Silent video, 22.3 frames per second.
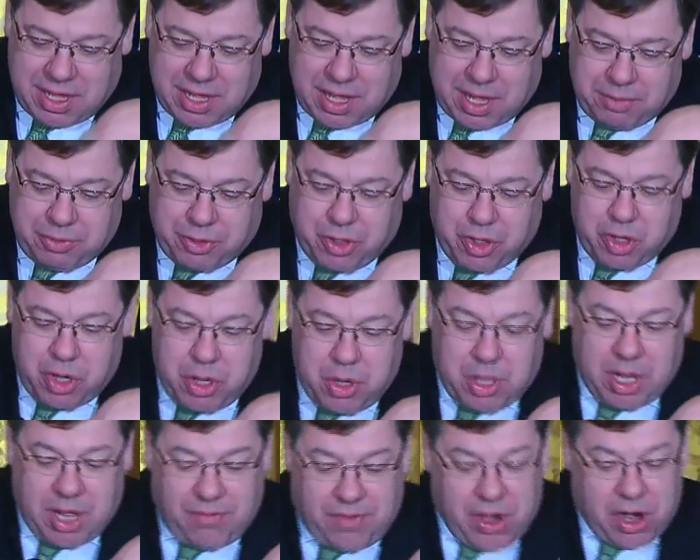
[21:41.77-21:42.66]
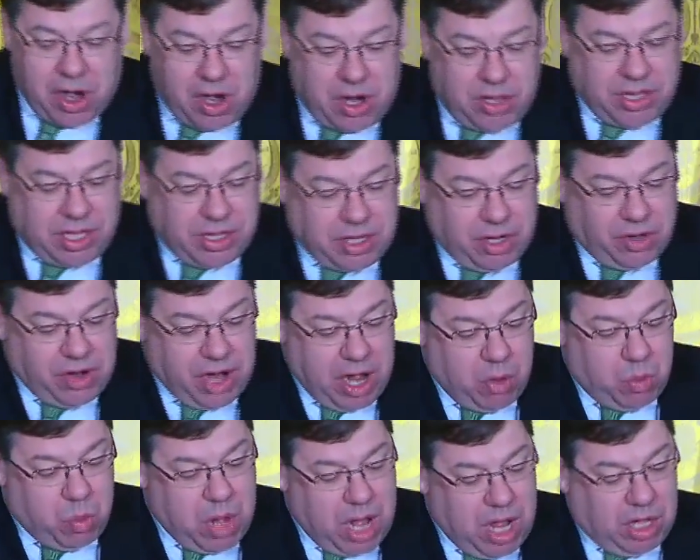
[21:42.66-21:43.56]
I'm sure you'll have heard that the
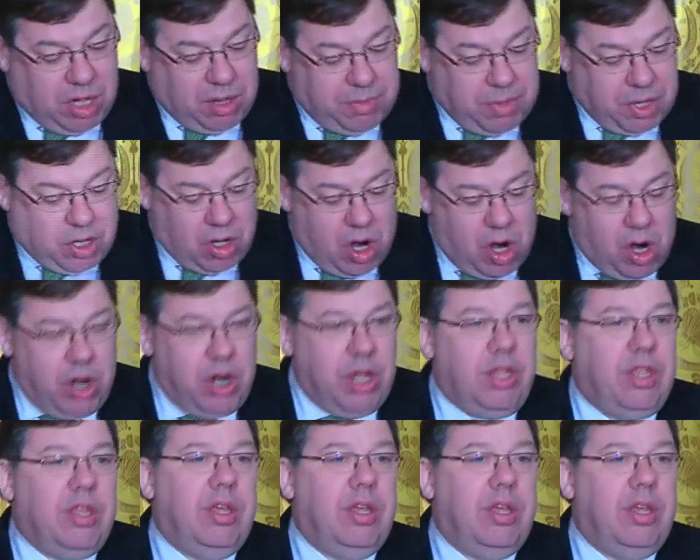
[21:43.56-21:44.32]
great welcome accorded